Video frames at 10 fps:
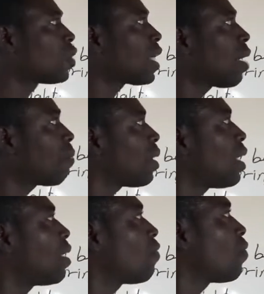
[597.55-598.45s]
some
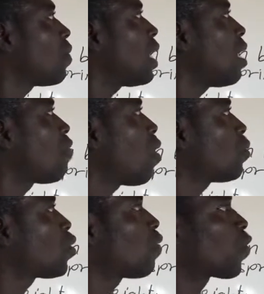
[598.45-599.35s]

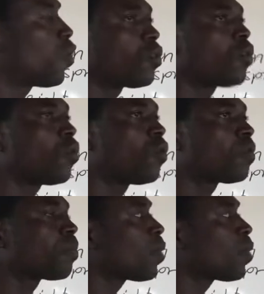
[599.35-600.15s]
forms of control.